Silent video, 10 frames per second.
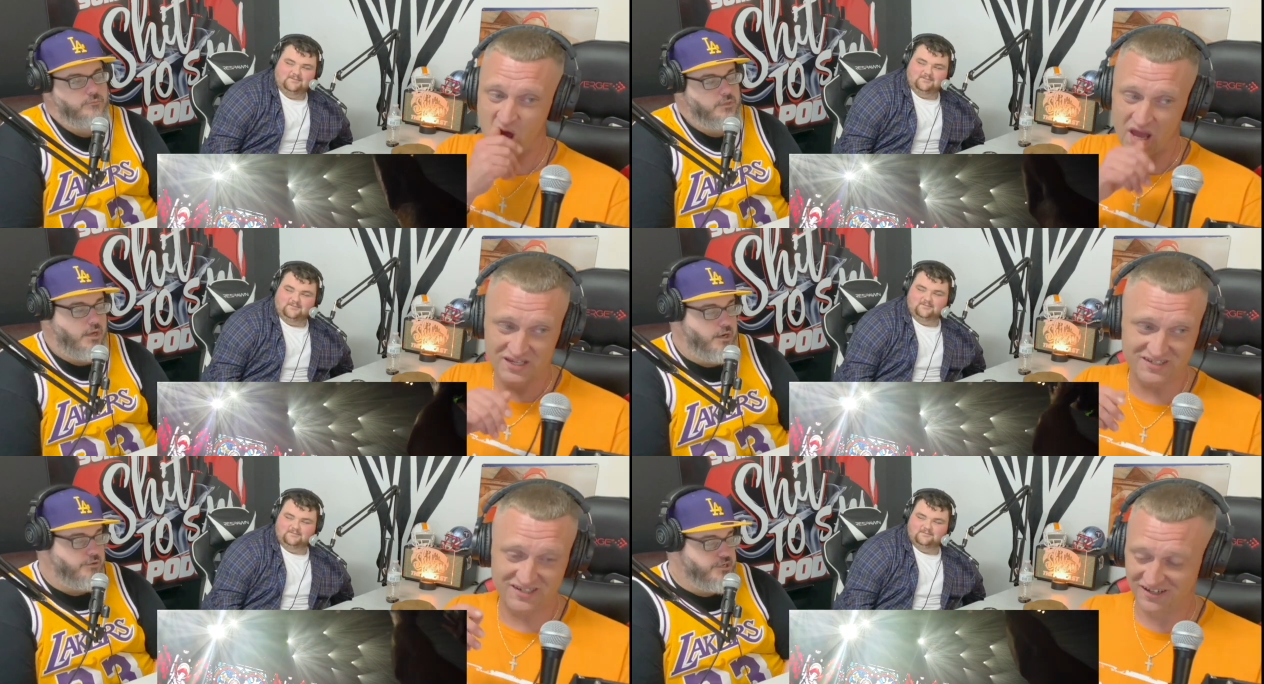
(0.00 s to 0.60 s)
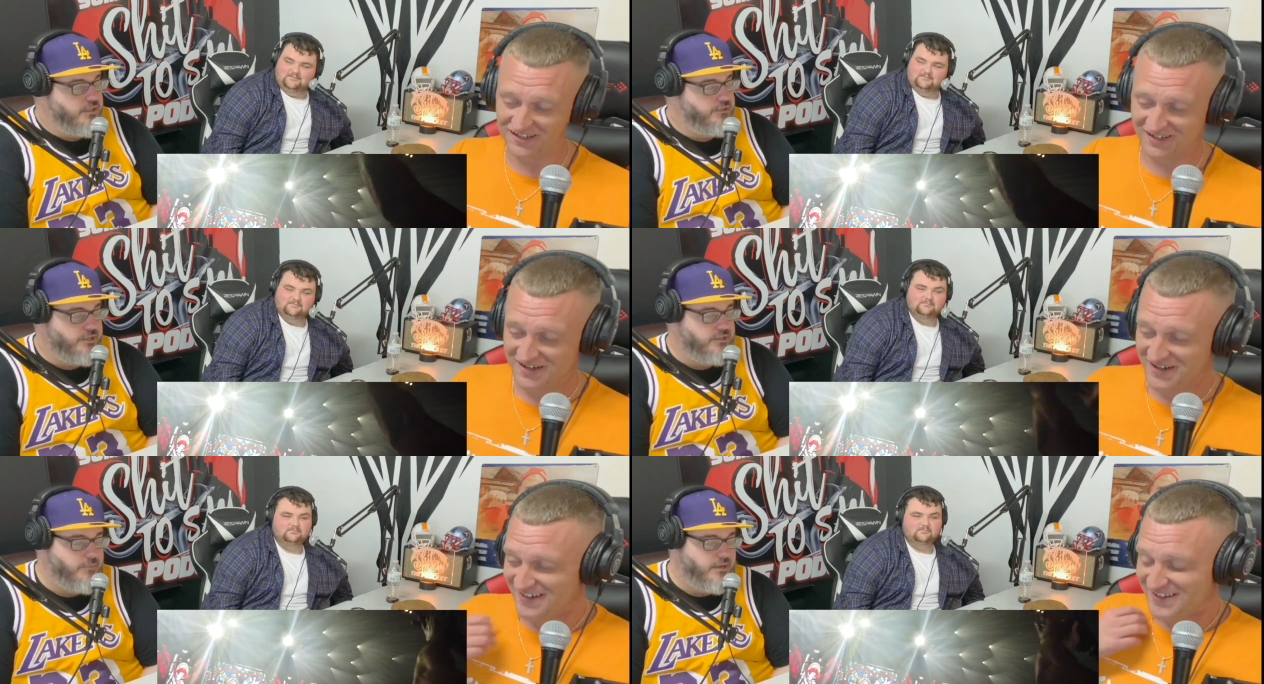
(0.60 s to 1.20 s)
Speaker 1: No, no, no. Jelly will get
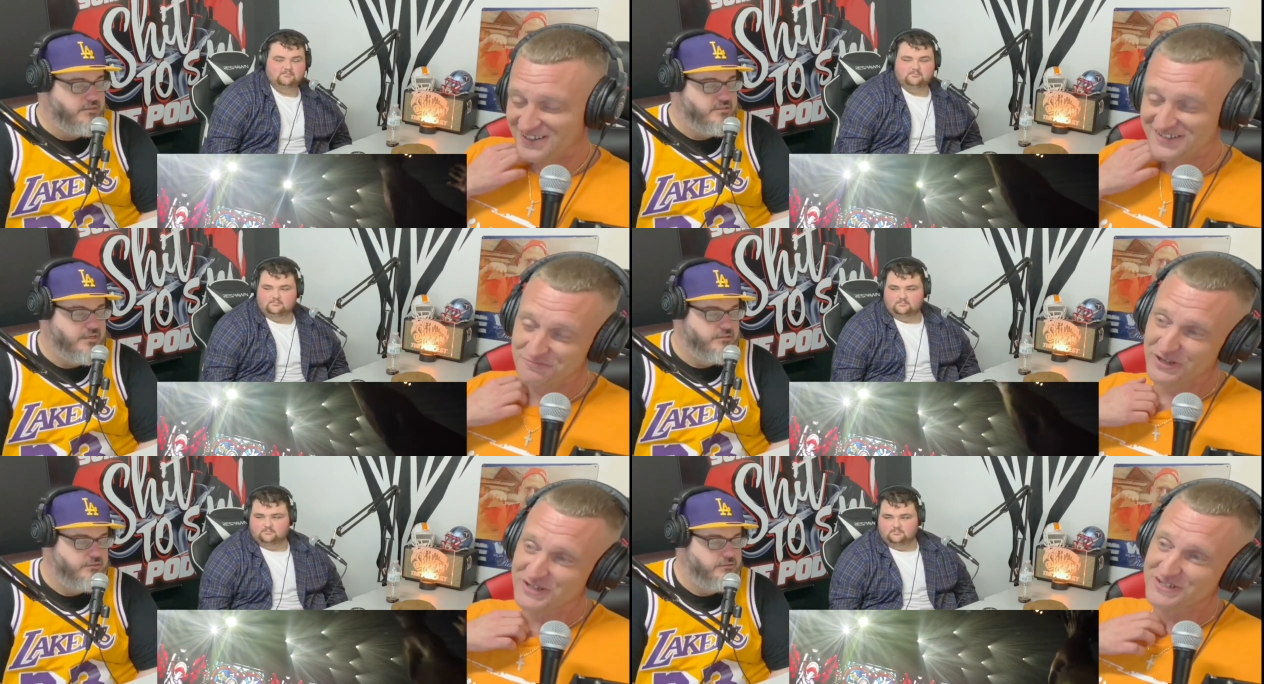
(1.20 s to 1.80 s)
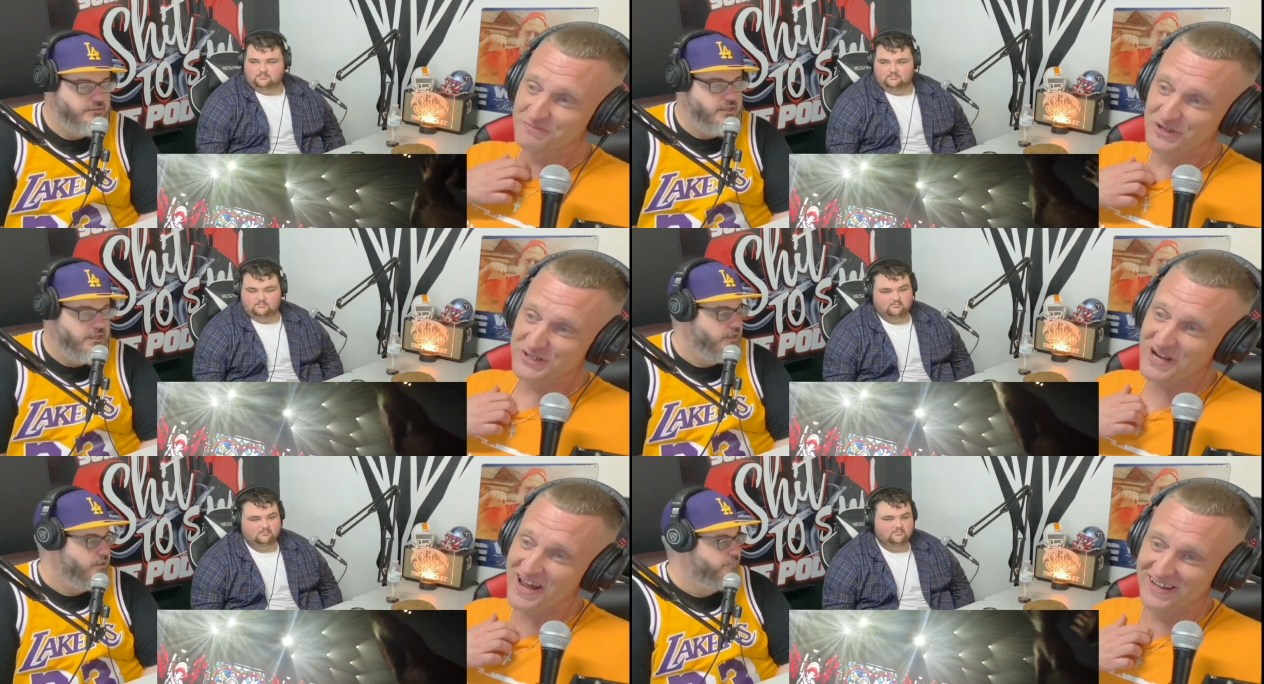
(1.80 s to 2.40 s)
the monetization. But, but it,
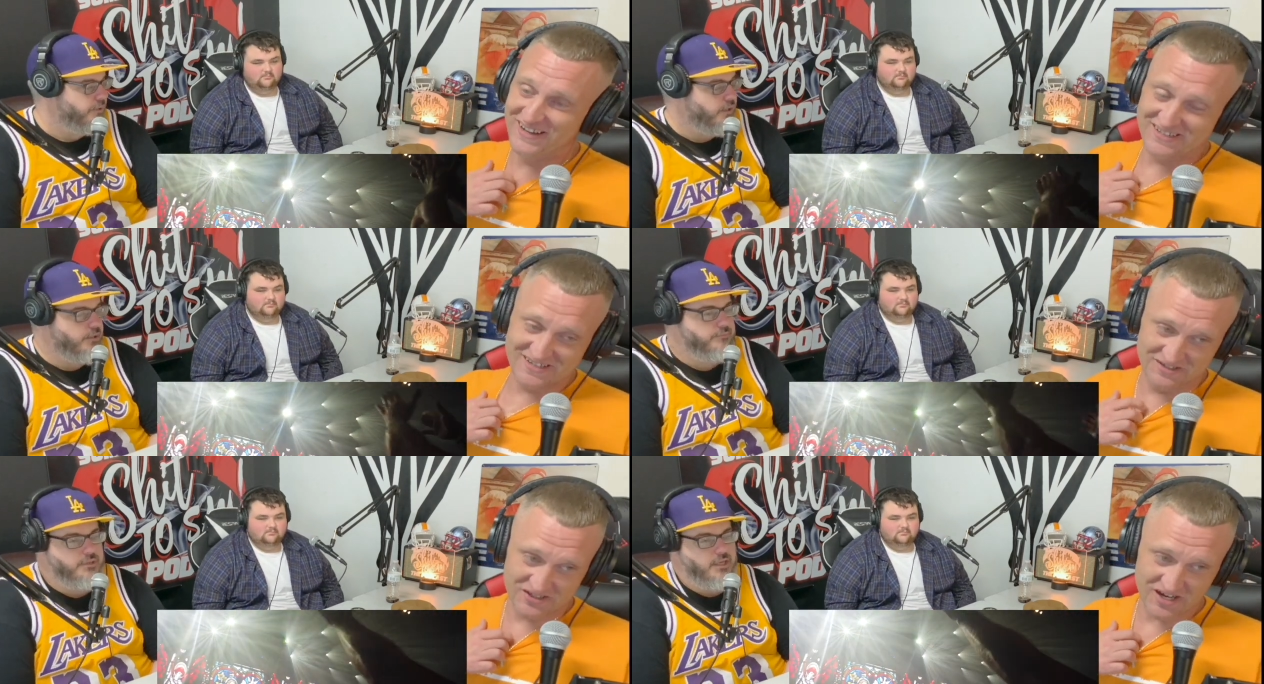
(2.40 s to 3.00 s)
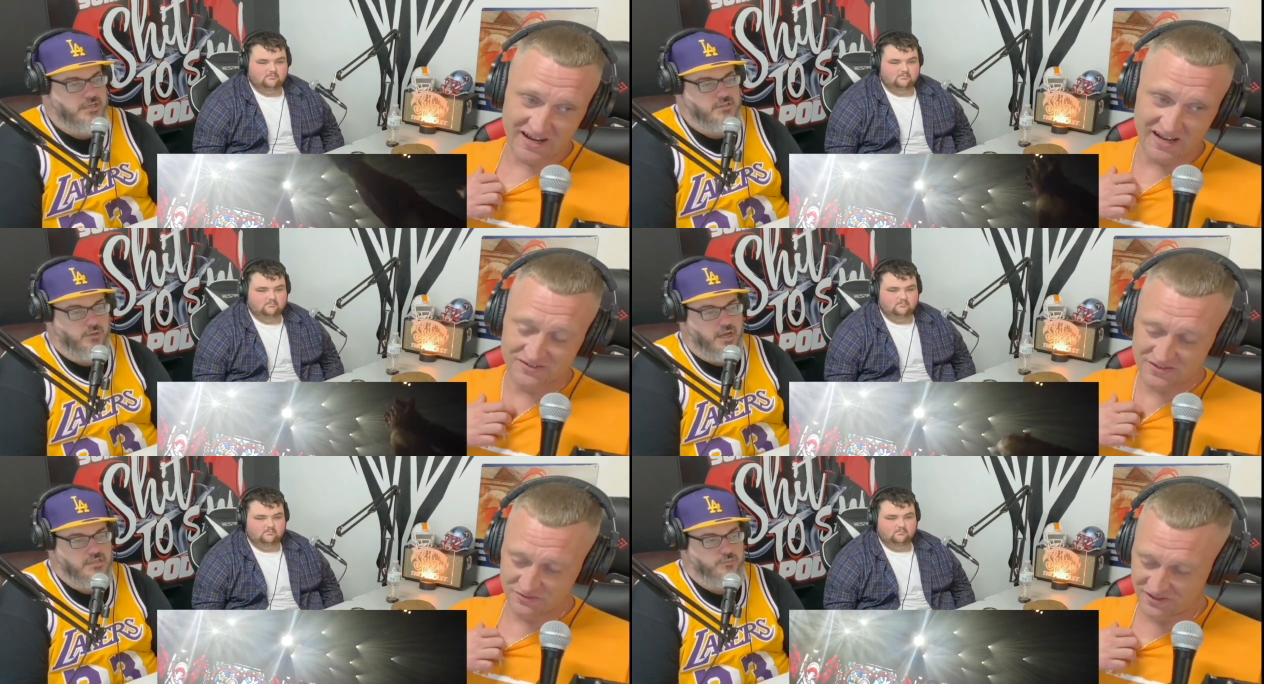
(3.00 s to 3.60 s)
shout out, shout yeah, out. I want,
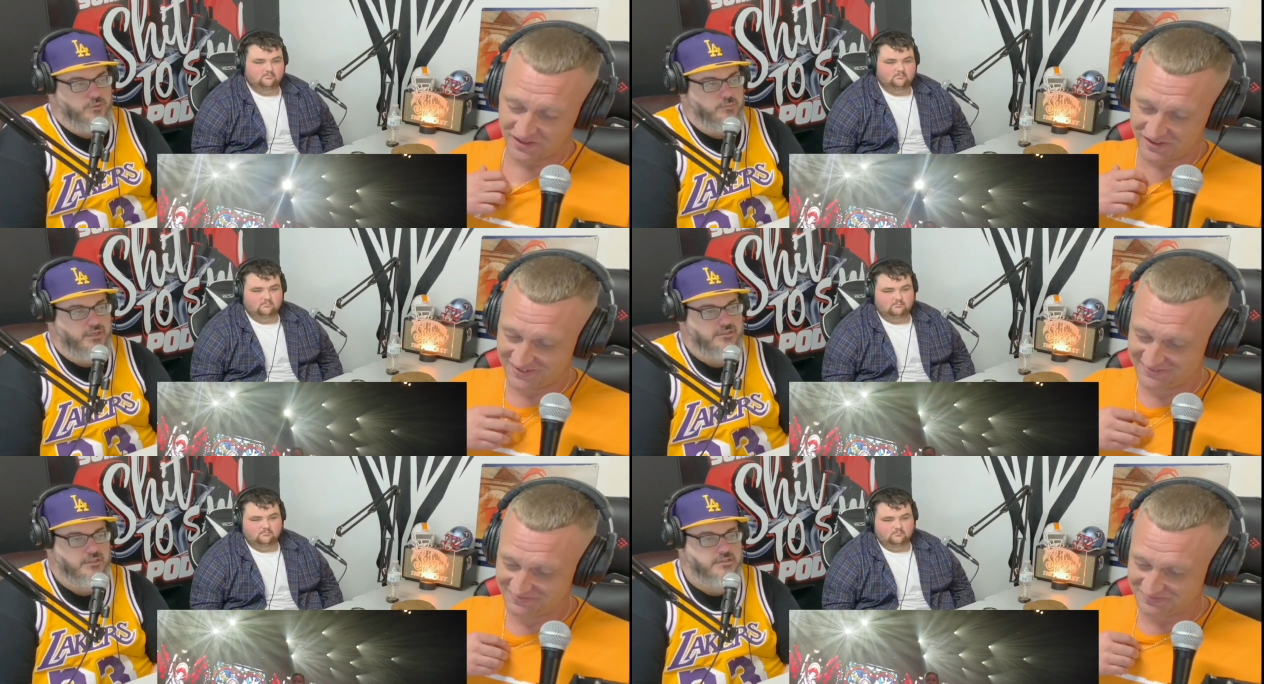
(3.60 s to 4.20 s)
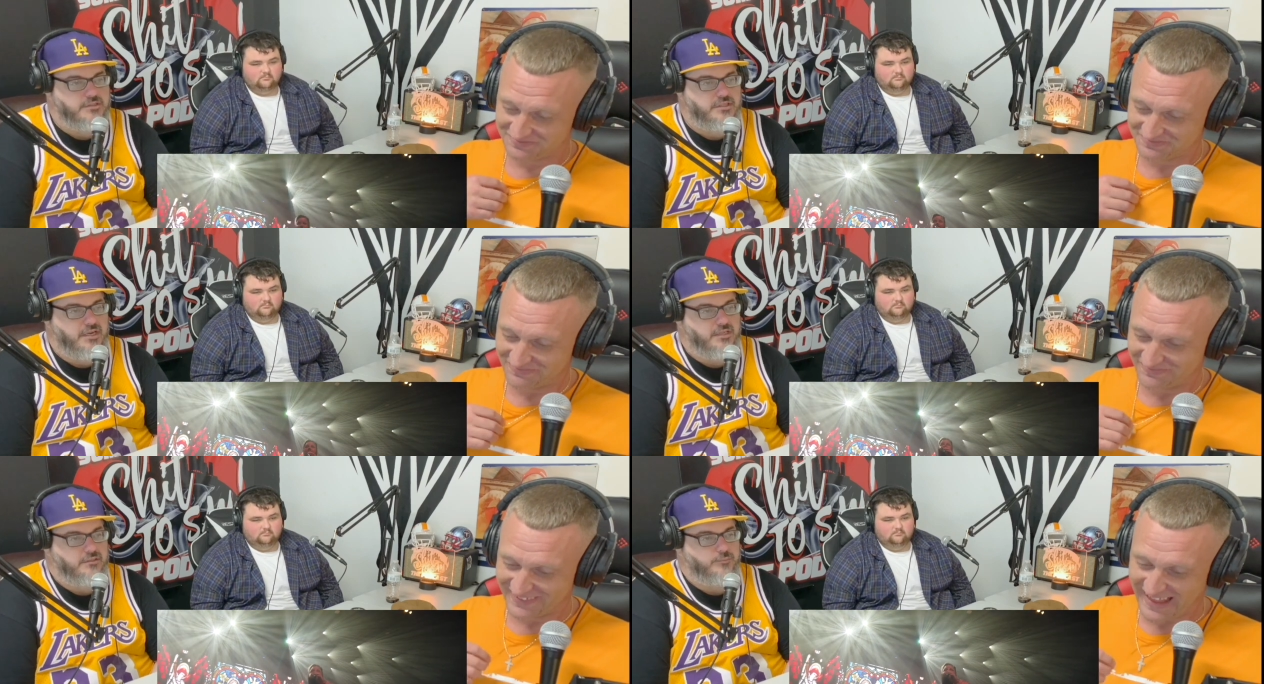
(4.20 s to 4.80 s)
to, I just uh, want to put it out there just to get it
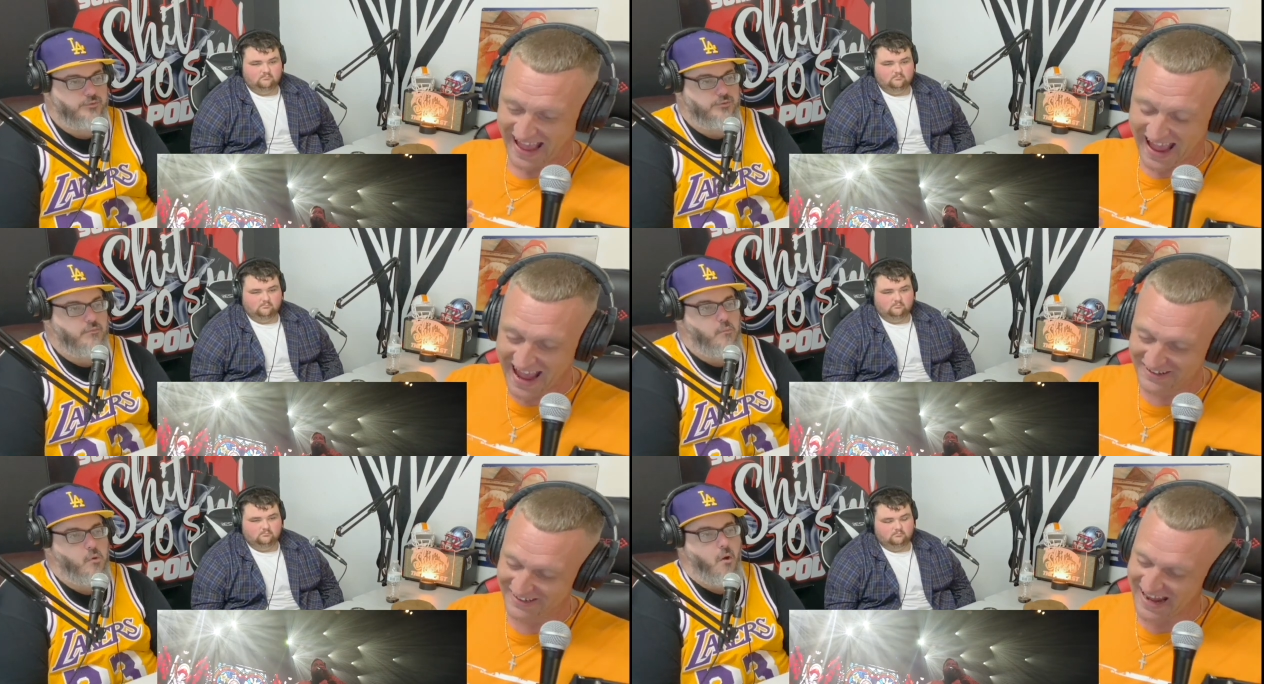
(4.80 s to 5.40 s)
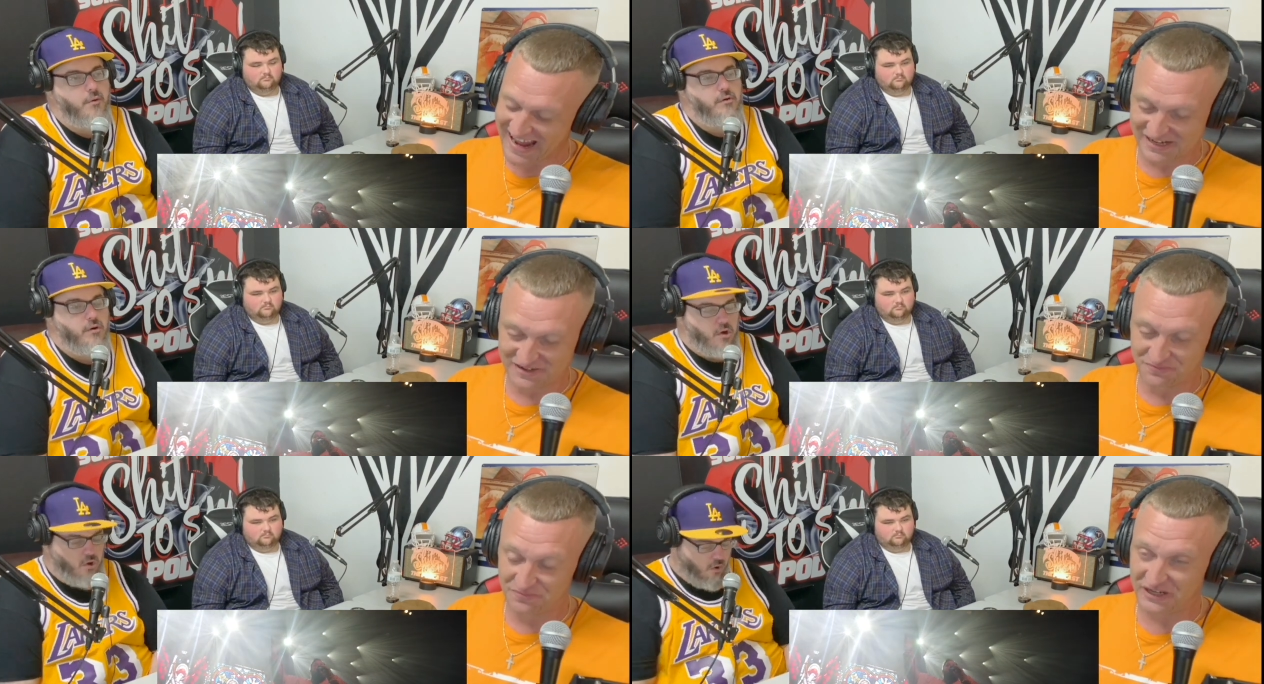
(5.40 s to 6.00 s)
out there more. I had I had an even bigger